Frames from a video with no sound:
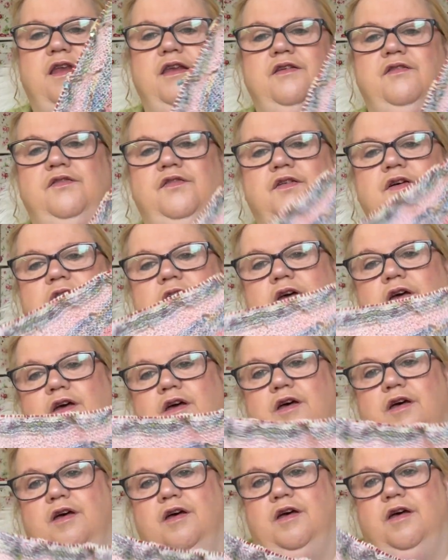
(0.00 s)
of
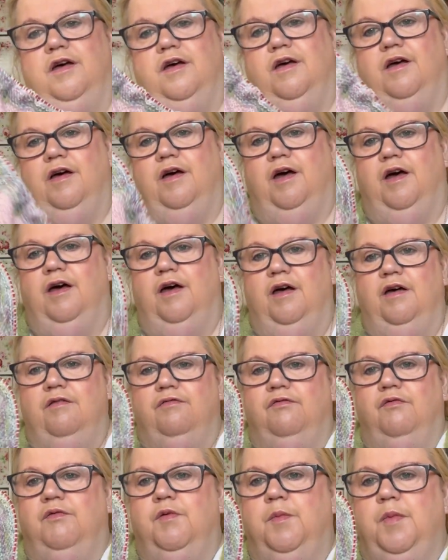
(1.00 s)

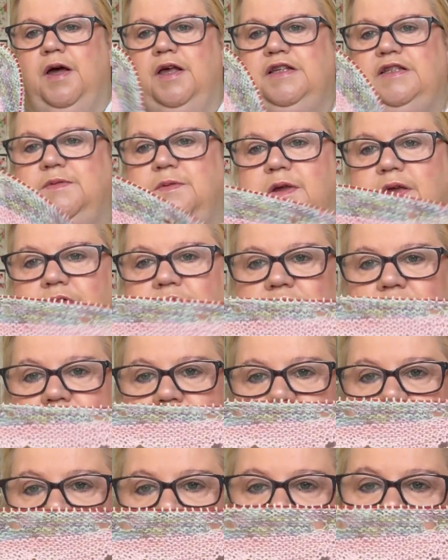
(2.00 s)
reminds me of
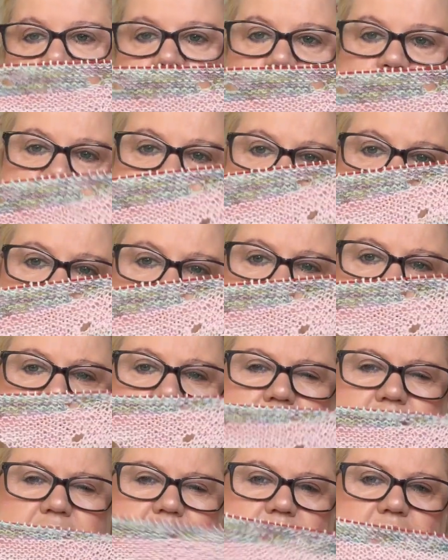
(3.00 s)
like an abstract
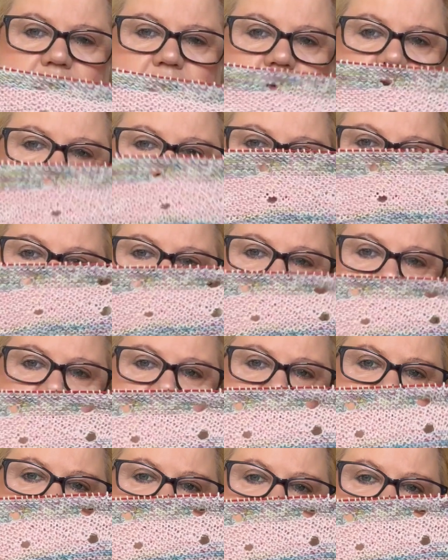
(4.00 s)
painting
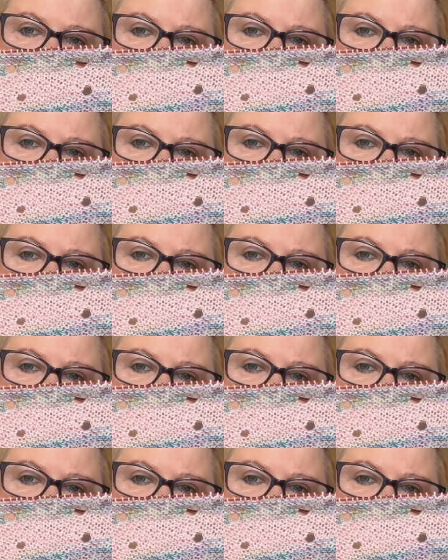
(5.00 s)
effect. It's